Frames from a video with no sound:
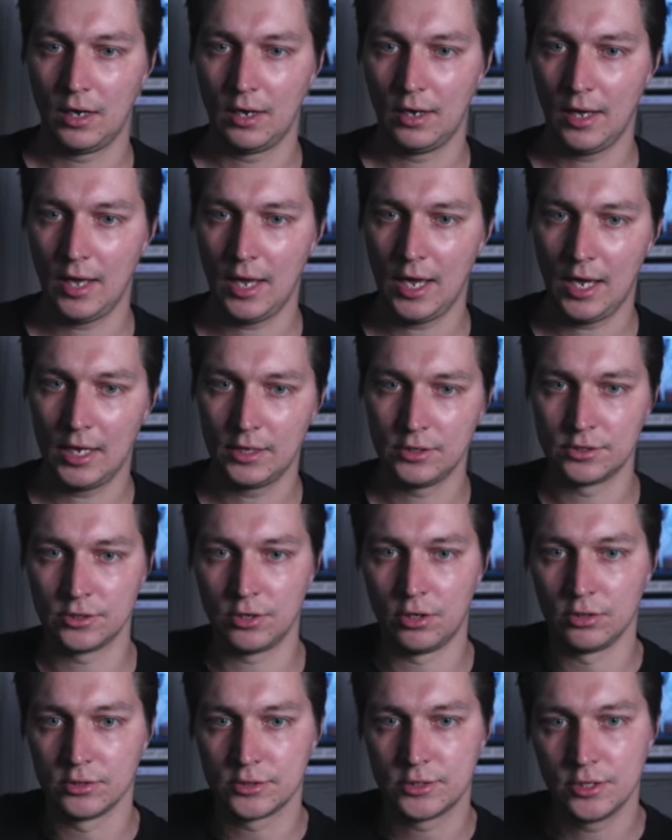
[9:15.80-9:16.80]
And
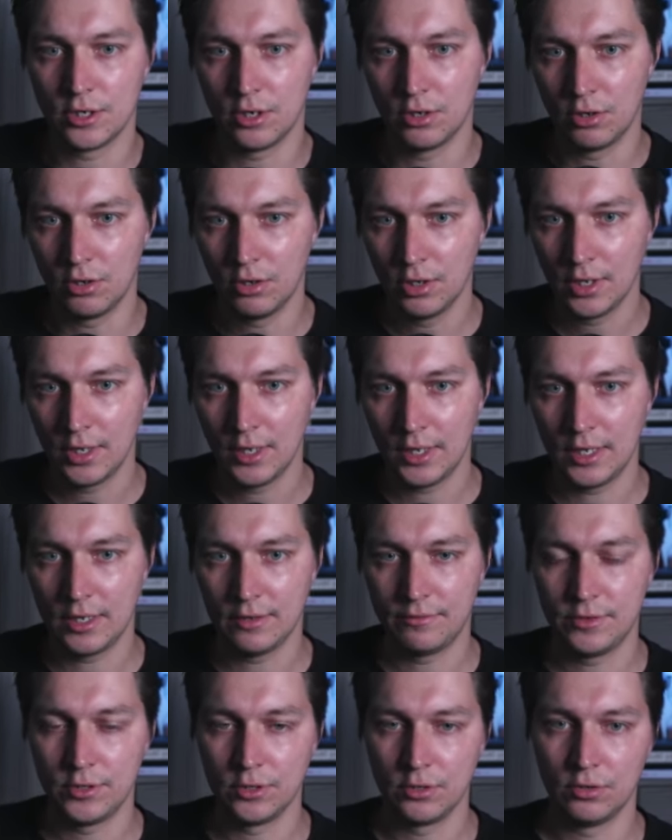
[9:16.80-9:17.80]
also,
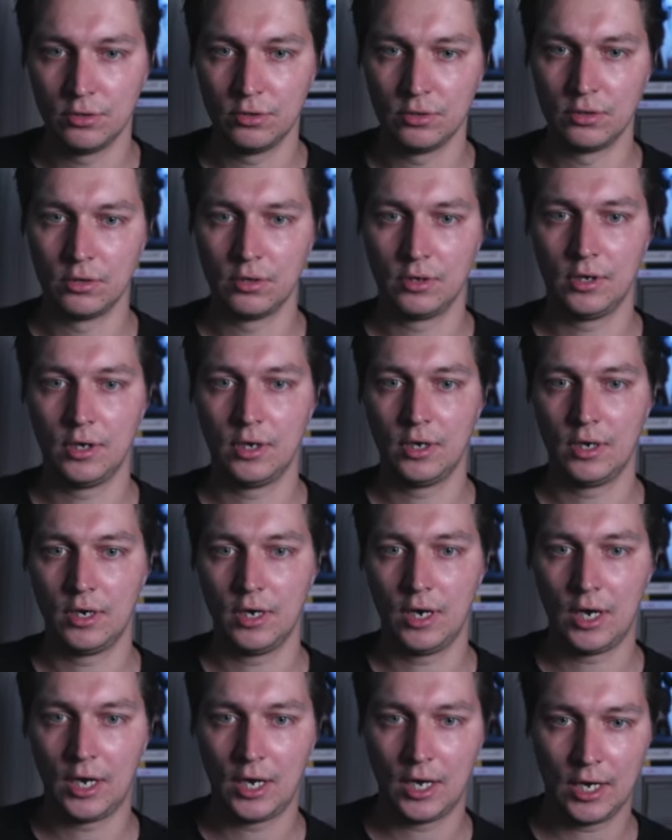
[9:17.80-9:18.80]
if you
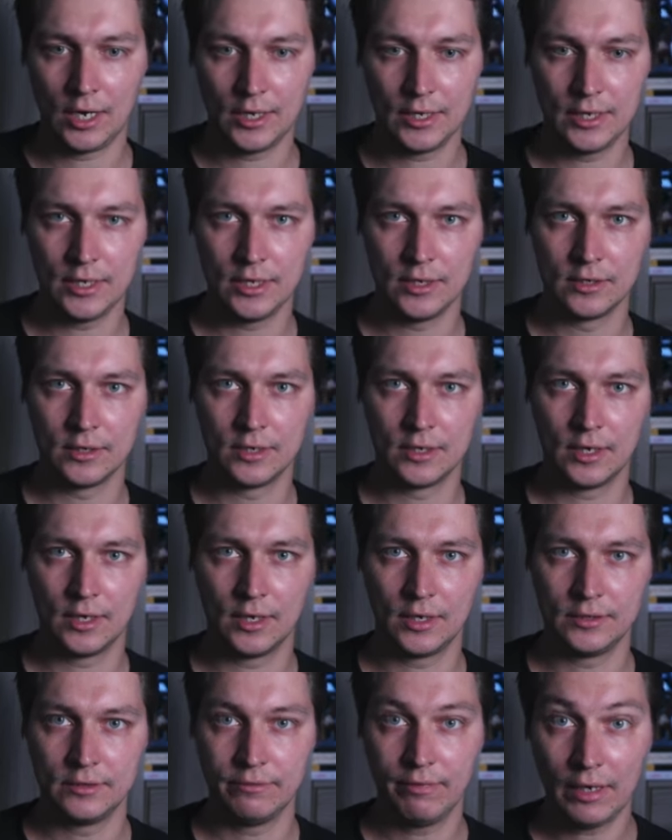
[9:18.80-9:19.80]
are in
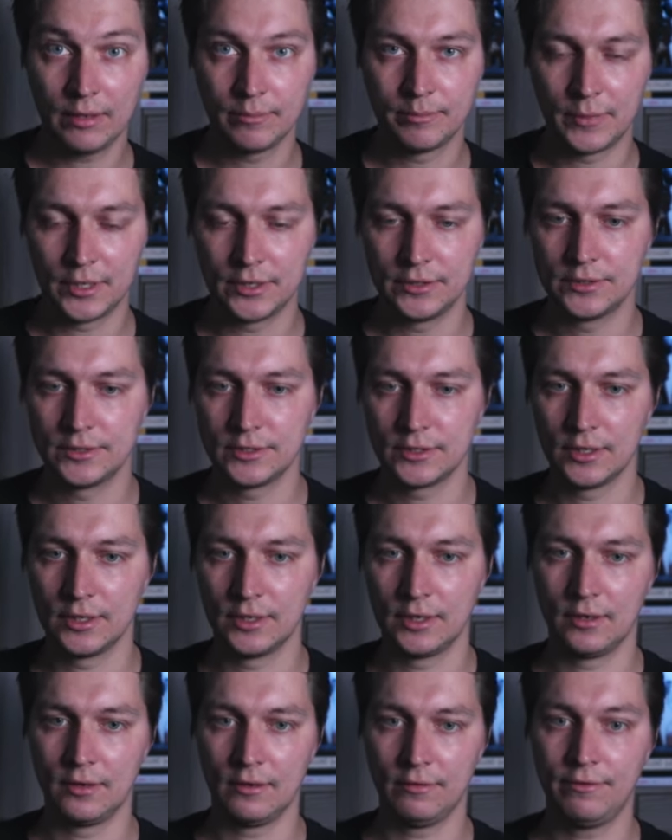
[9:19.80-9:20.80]
development
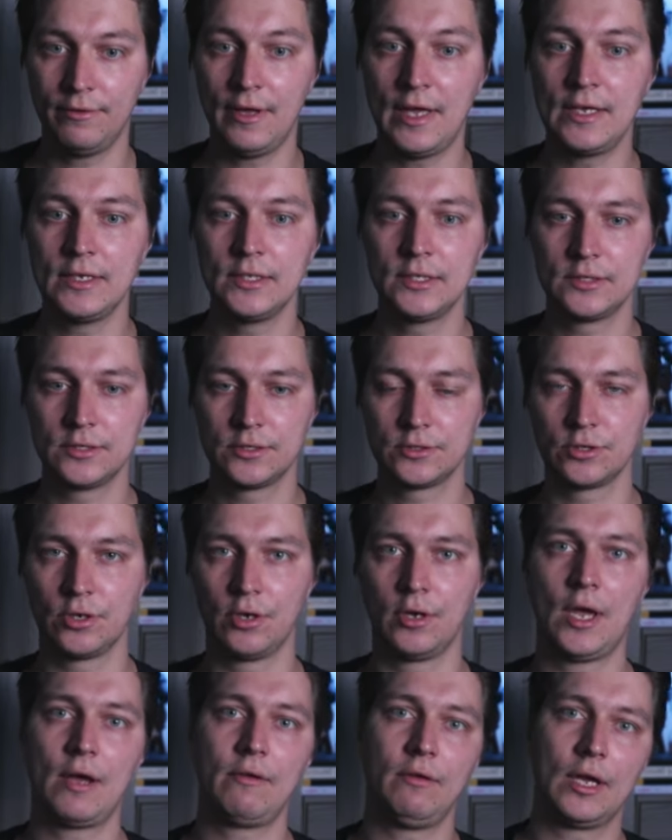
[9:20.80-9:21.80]
phase, so you
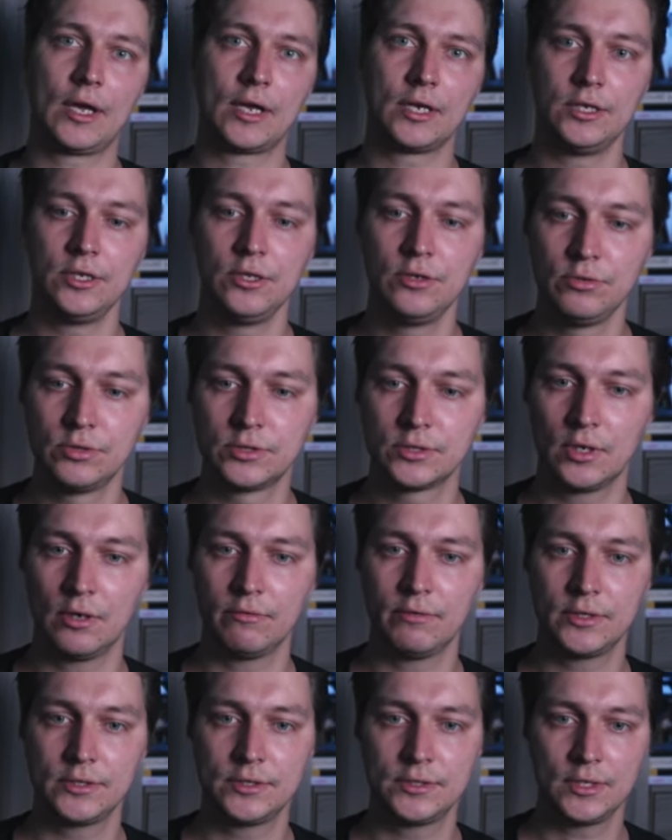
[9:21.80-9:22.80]
have like a new
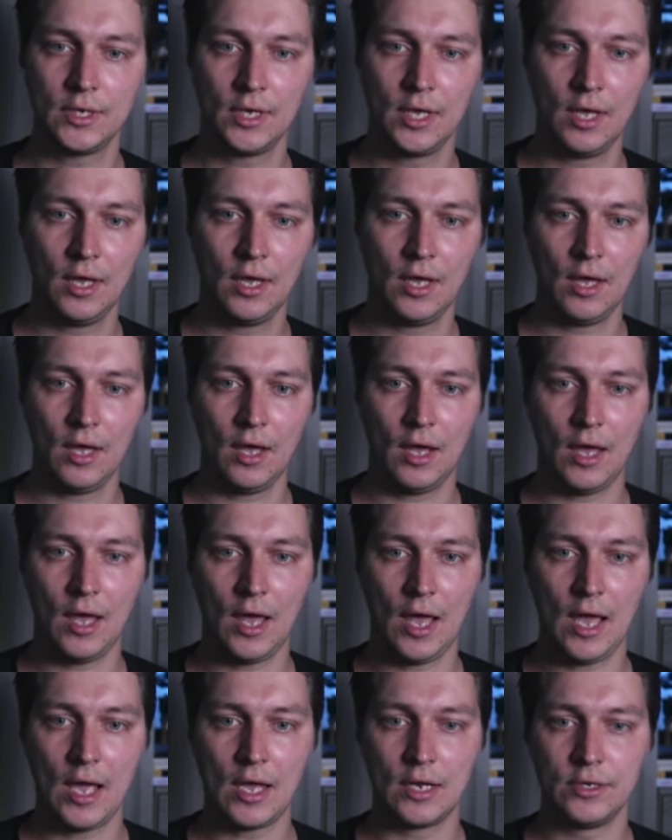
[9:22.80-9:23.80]
service,
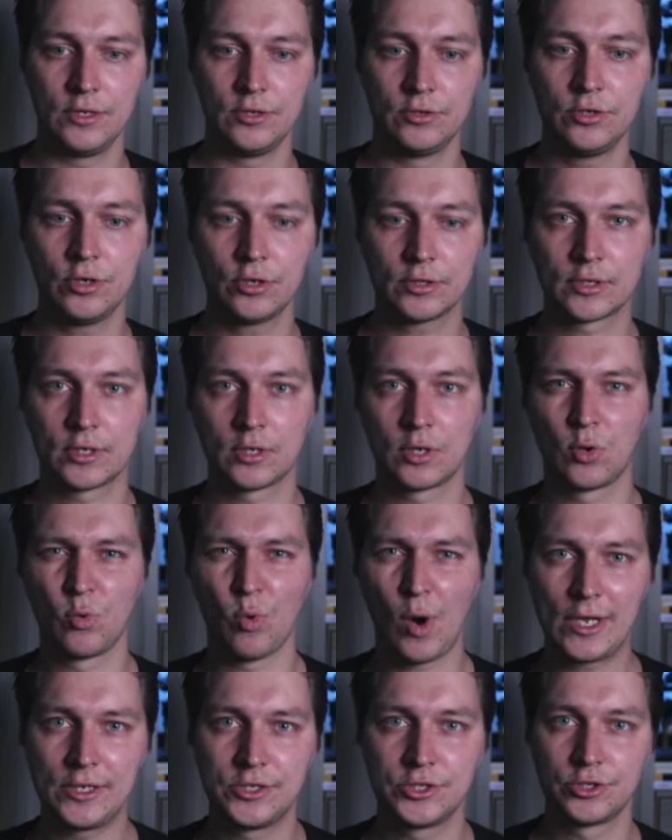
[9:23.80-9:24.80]
and you're not
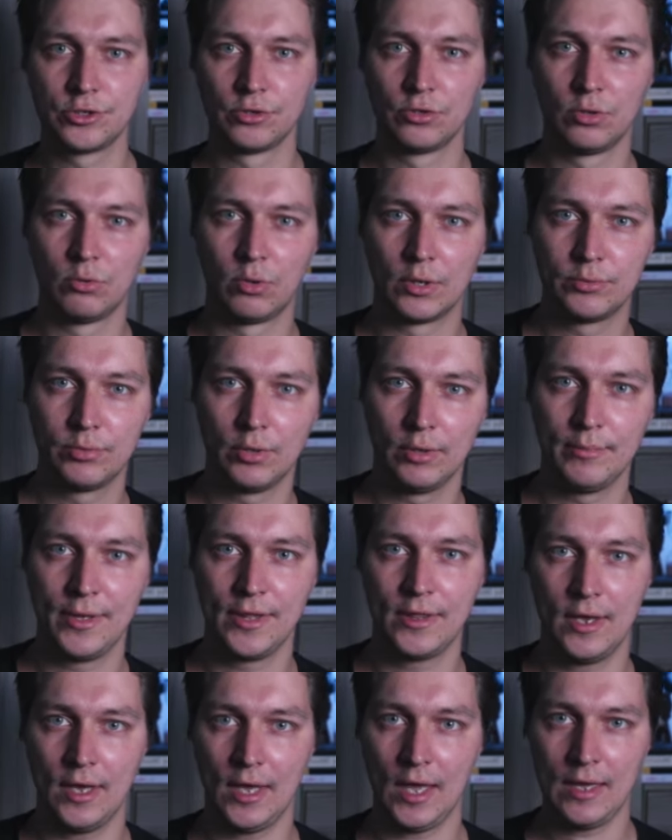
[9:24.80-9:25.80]
quite sure what will be
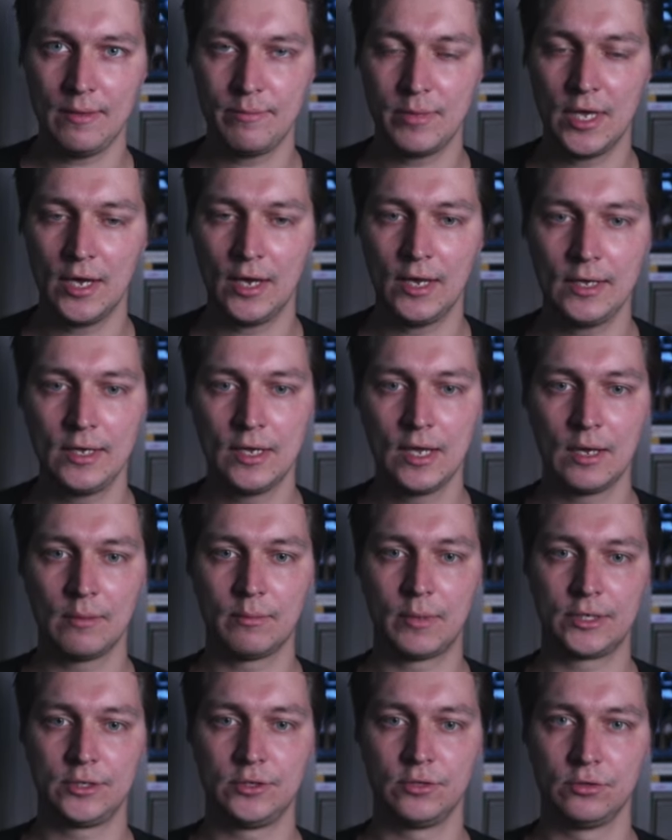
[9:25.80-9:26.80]
the API,
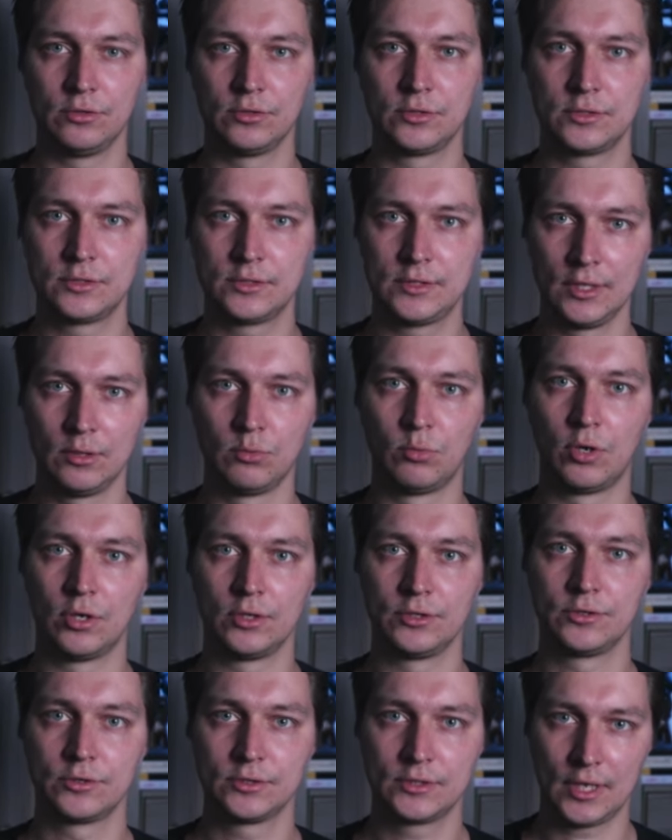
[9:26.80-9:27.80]
but you still
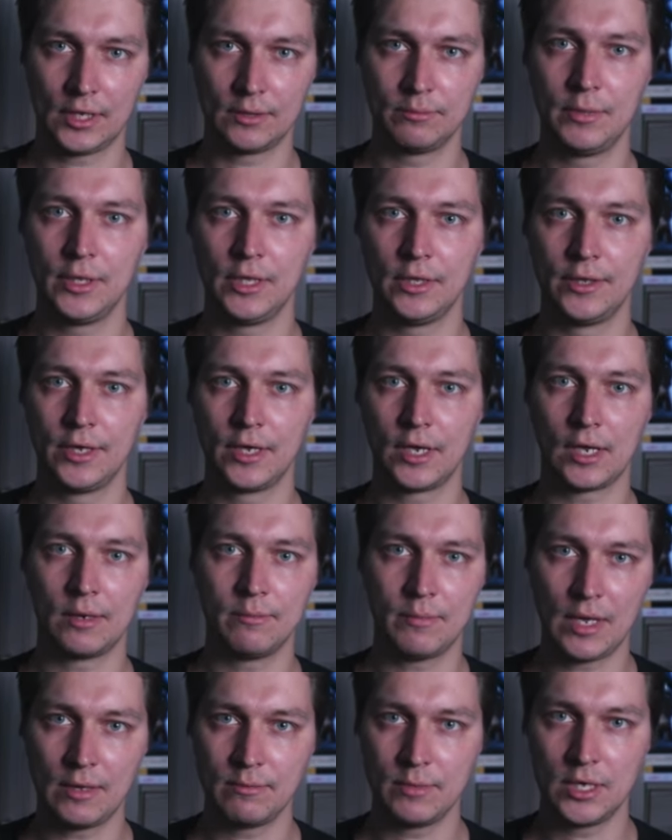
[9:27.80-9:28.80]
want to start building
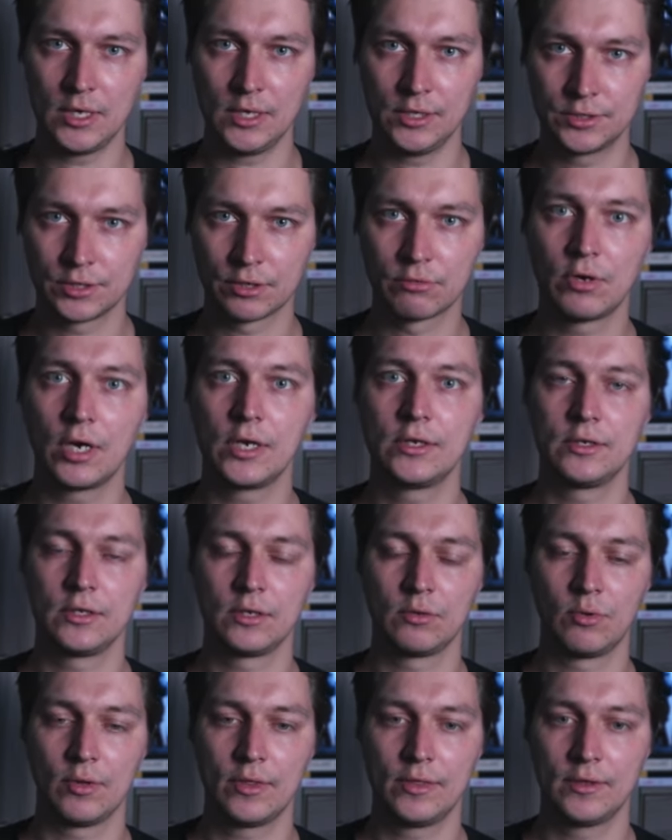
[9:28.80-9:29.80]
and maybe
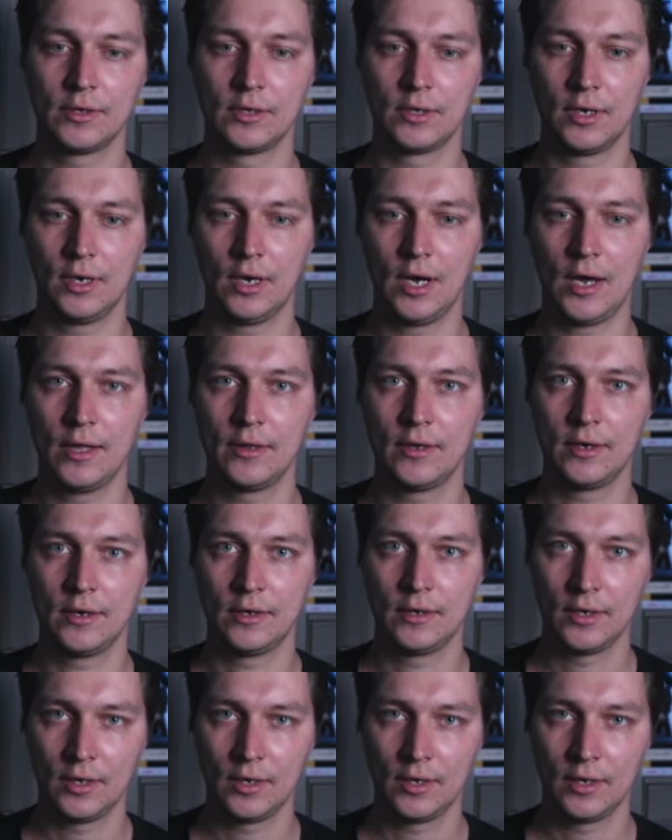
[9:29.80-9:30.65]
integrating with other